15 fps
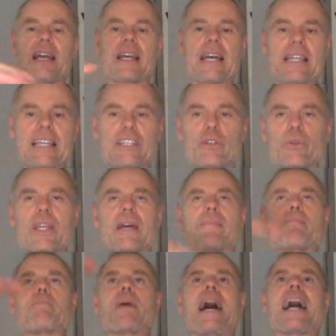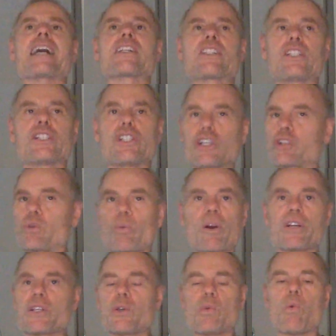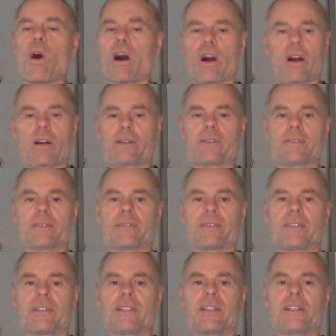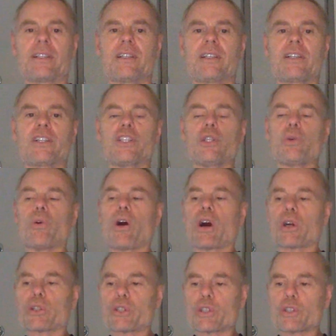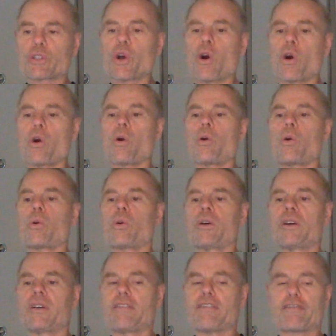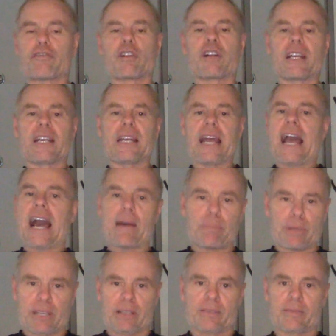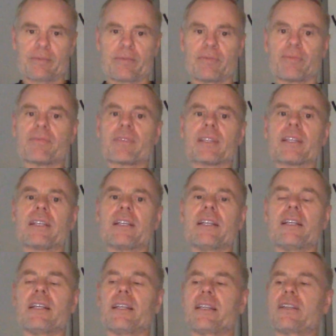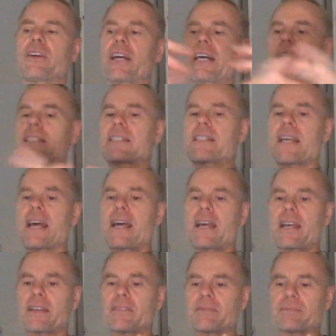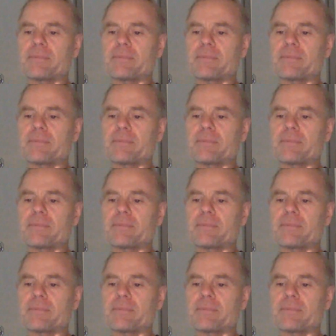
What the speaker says: and then you get back to just where you were, you are so friggin' happy. I got a saying,